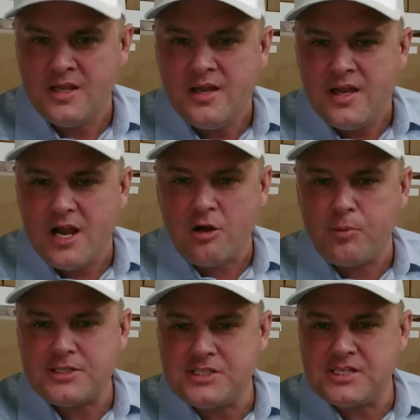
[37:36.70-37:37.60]
Eric
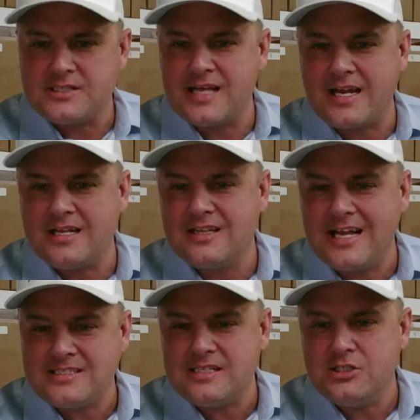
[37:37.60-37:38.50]
Bressy says that in
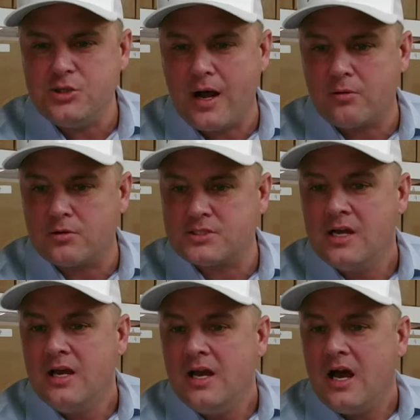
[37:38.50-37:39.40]
less than 2 hours,
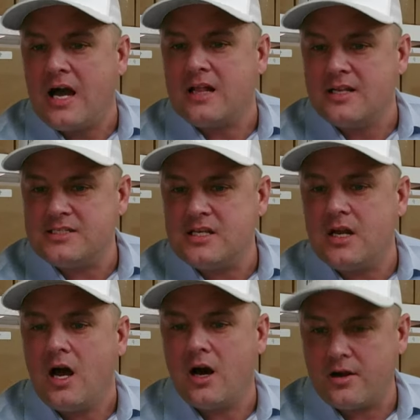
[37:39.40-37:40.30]
I listed
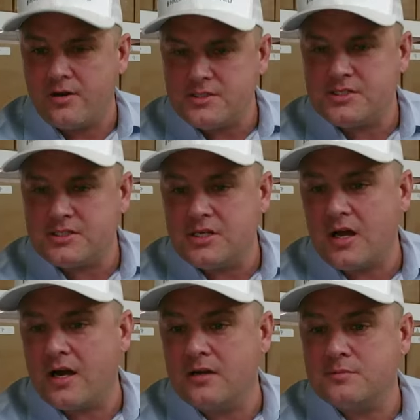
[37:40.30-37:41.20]
116
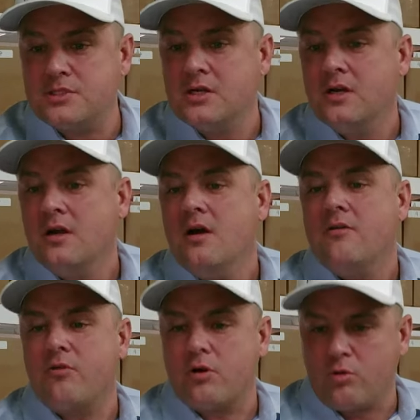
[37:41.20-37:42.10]
items
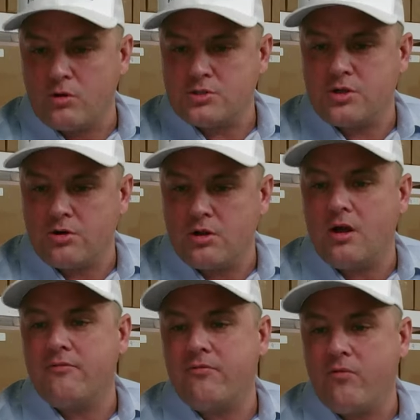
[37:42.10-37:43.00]
for a gross total
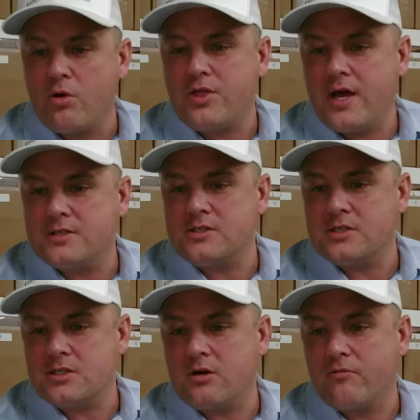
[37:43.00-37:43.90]
of
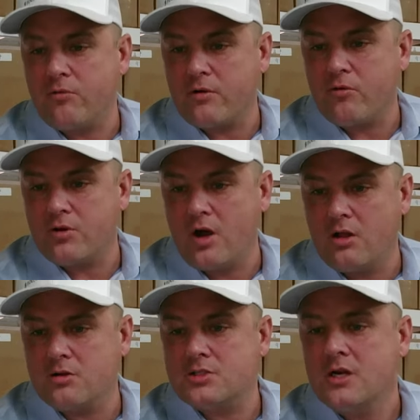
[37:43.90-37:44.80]

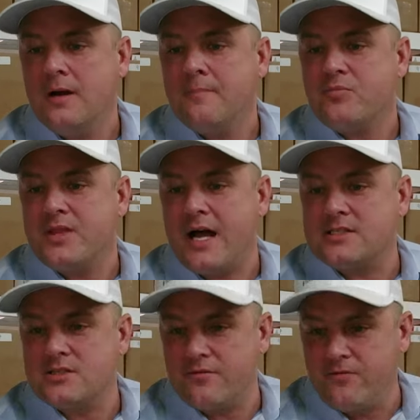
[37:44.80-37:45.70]
$4,644. That's
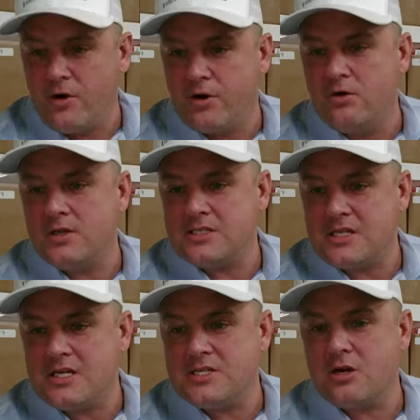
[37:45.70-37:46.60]
the photo, list
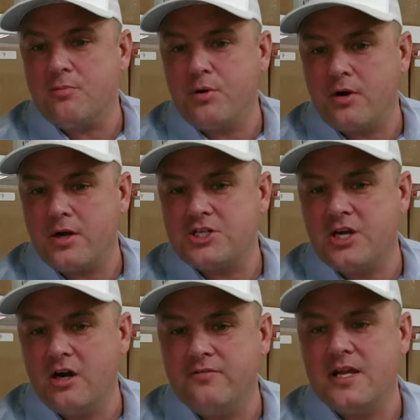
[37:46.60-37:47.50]
easier, put on a
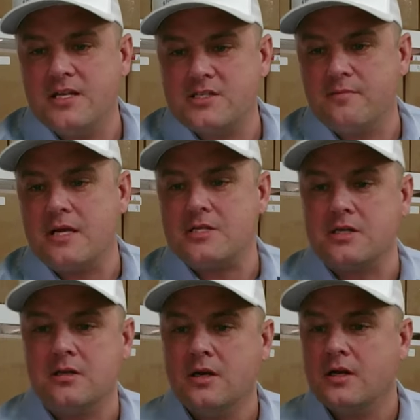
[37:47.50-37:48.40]
shelf. It is amazing.
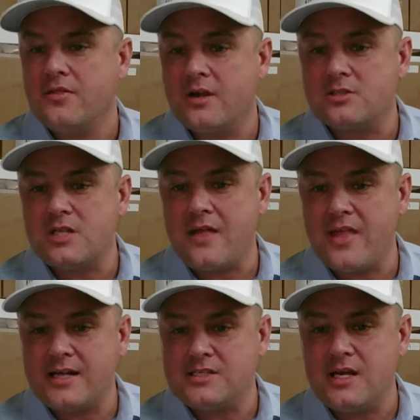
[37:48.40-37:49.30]
And
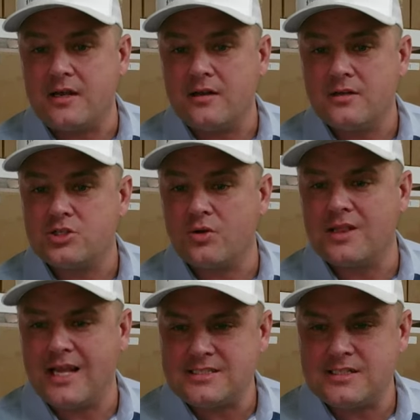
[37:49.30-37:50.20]
that's it. So in
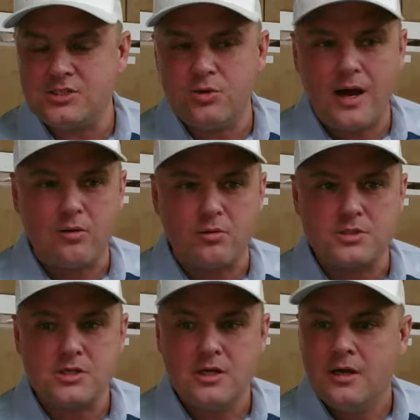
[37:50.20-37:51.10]
less than 2 hours.